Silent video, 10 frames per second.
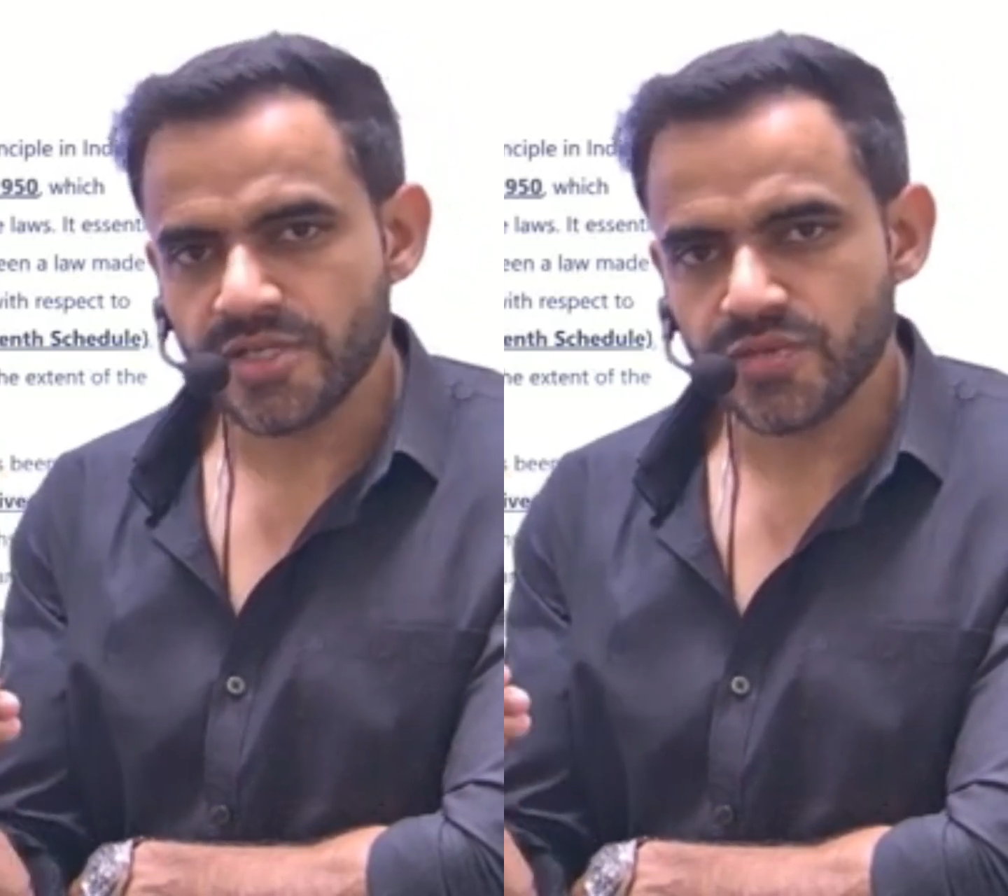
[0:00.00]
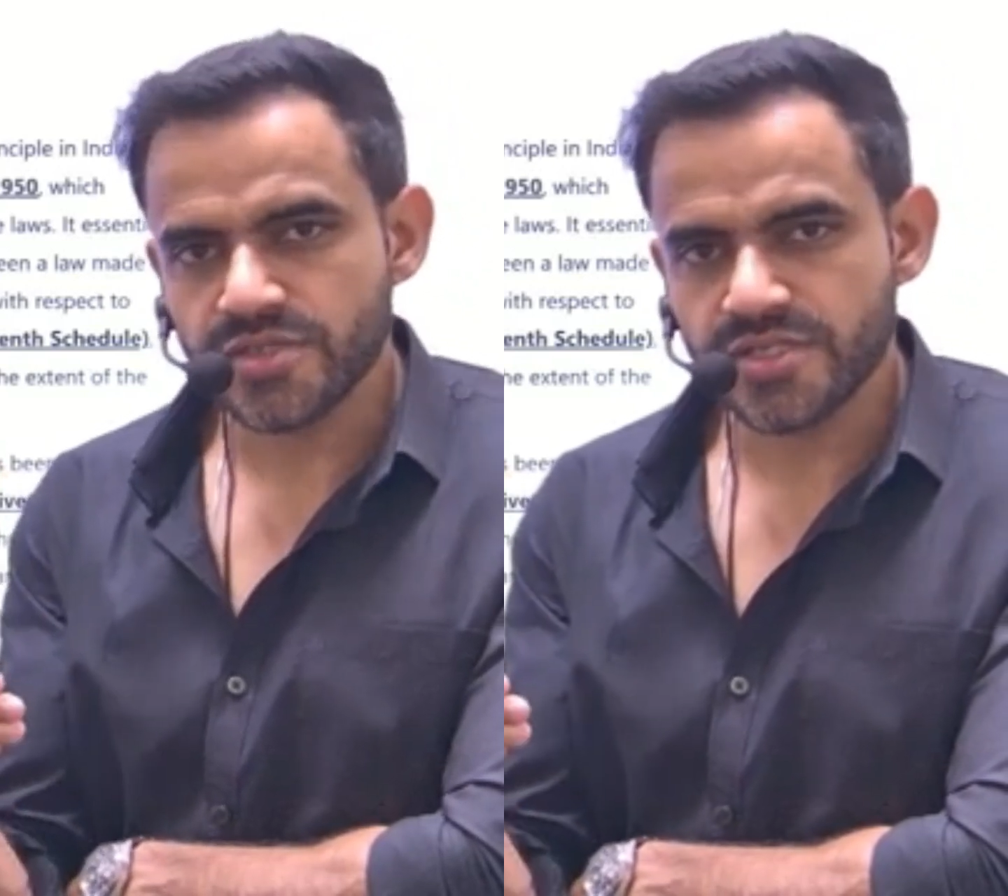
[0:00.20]

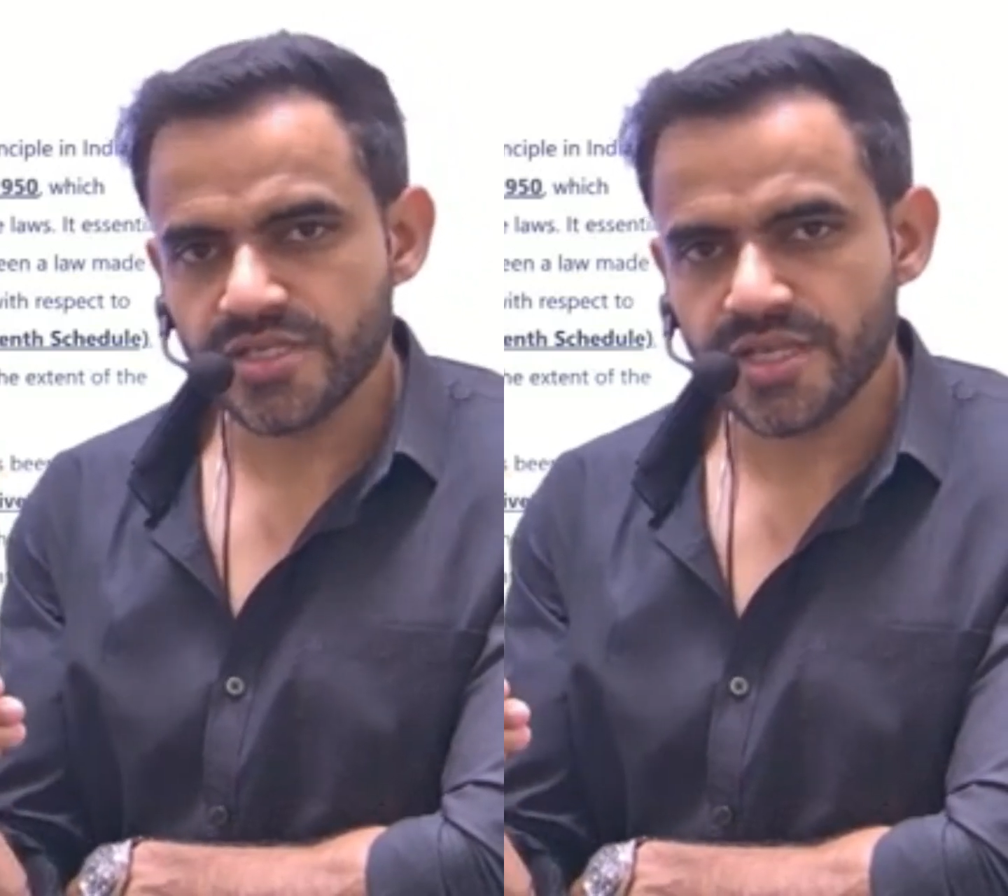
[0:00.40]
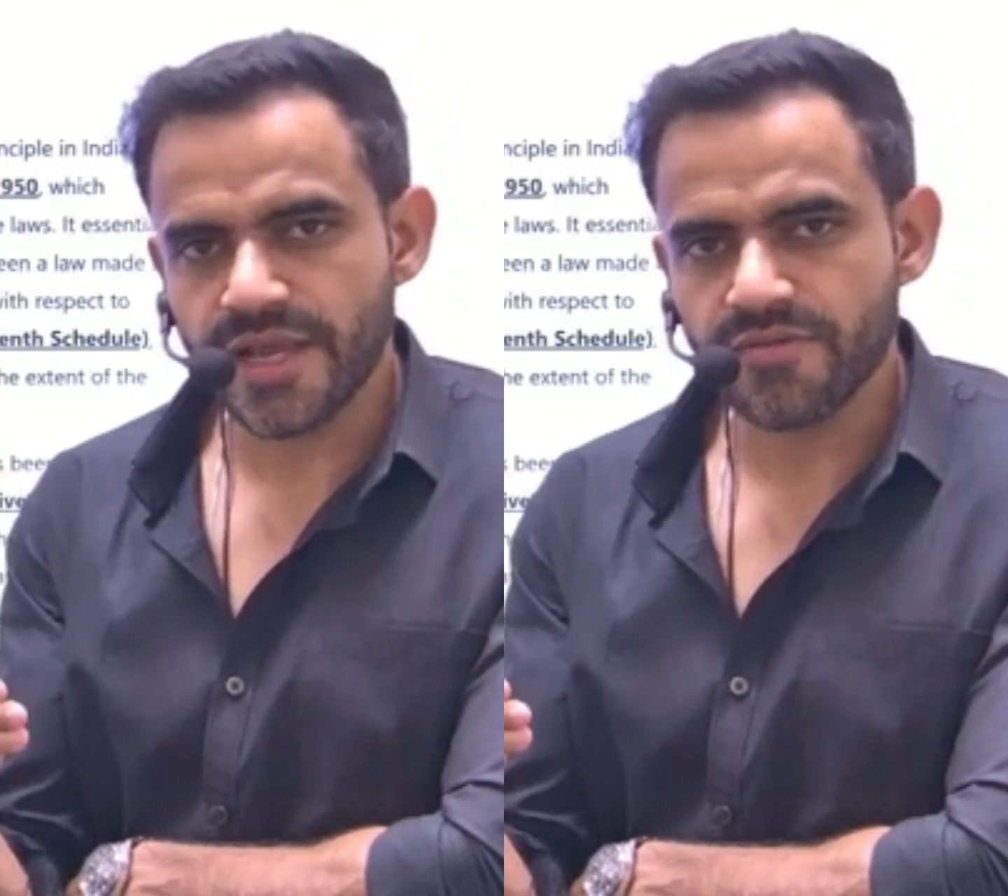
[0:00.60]

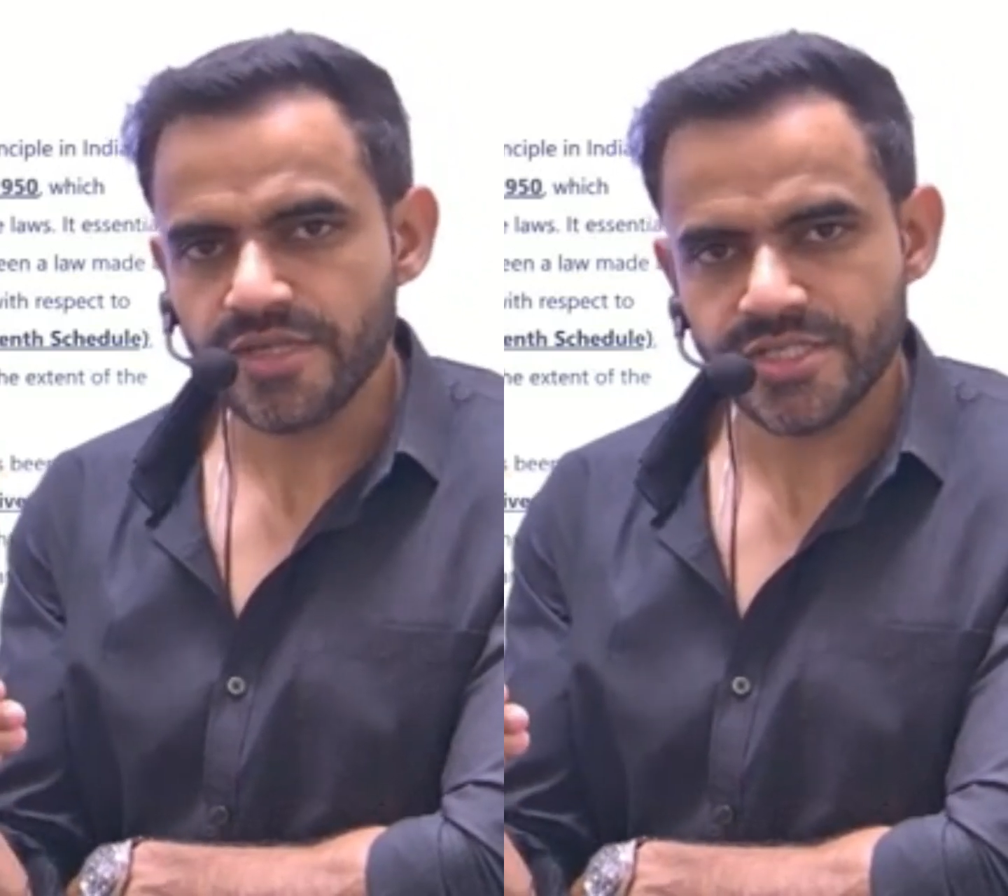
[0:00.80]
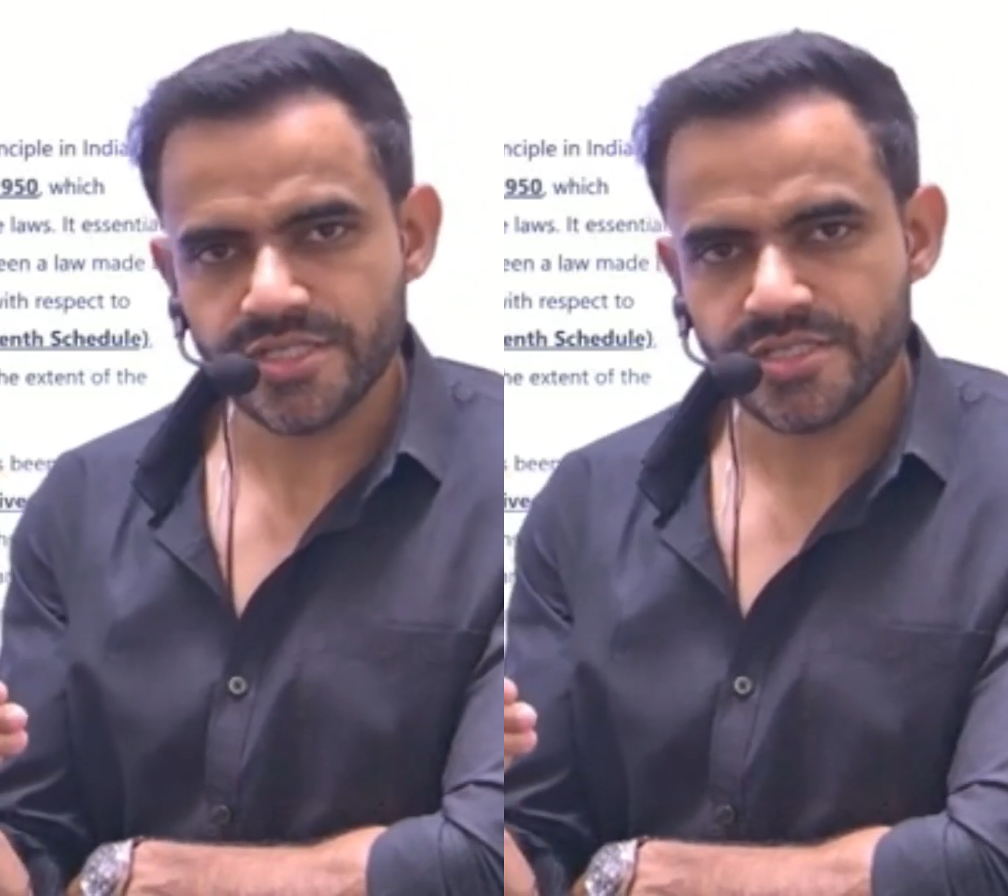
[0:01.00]
UGC
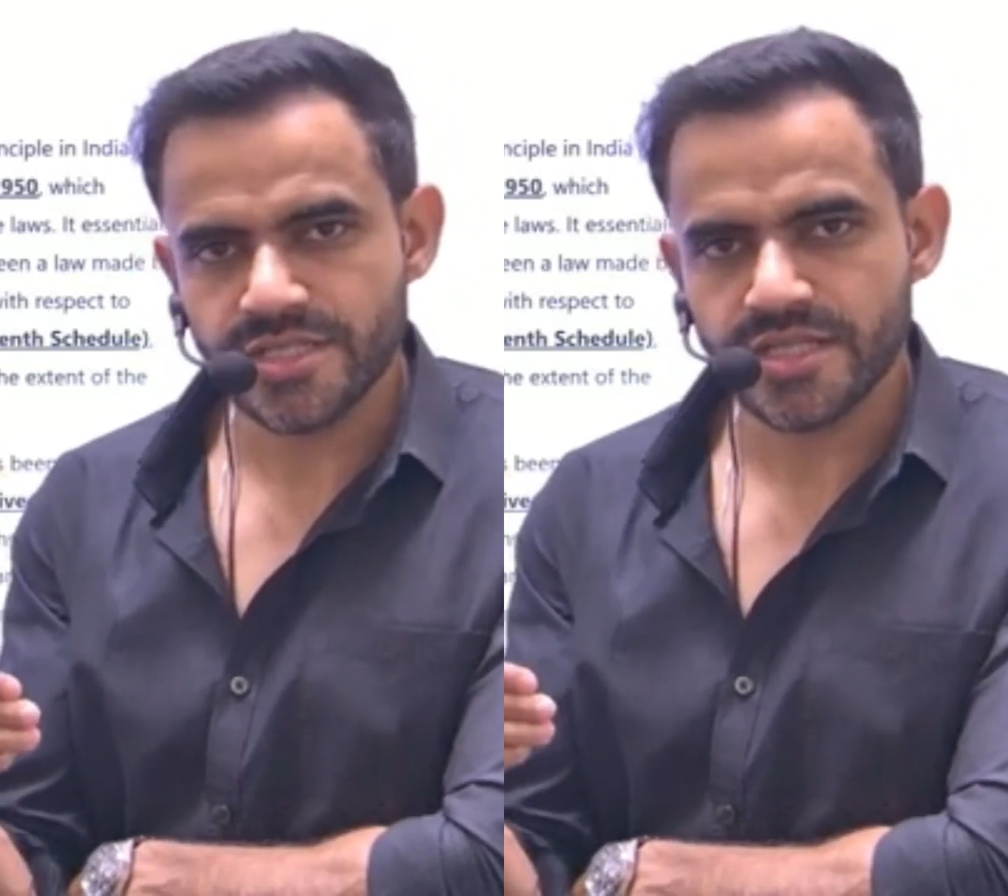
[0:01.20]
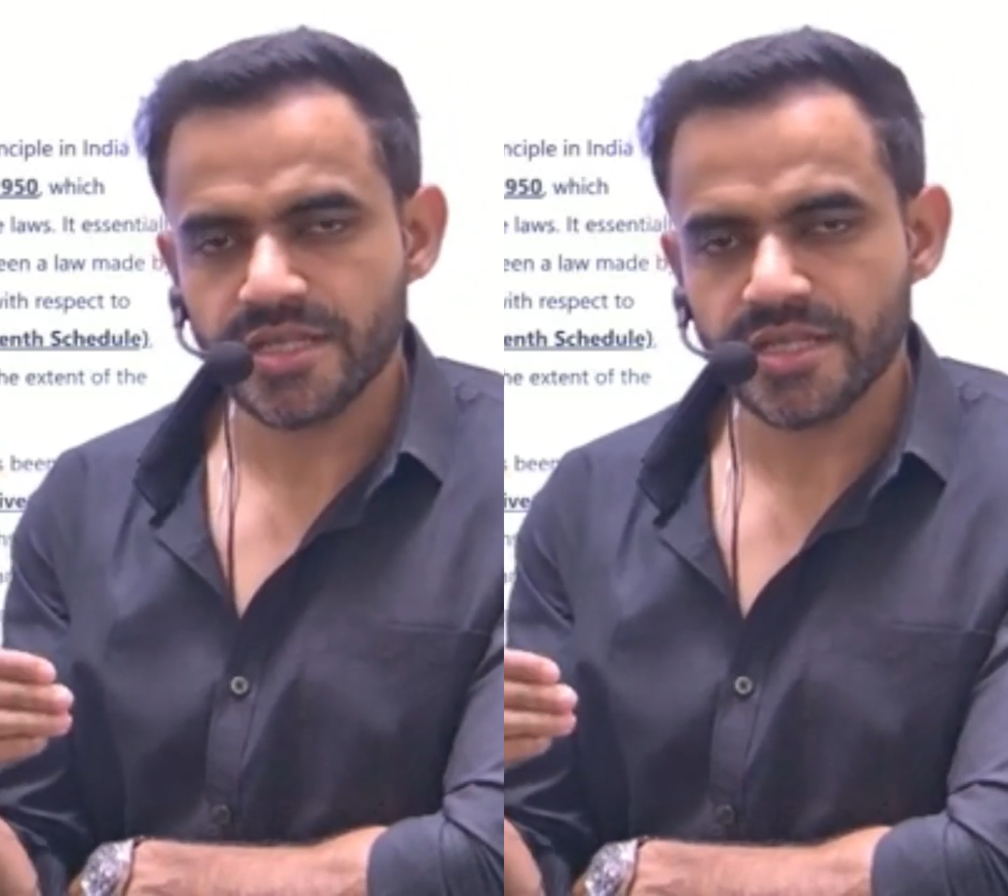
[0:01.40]
regulations,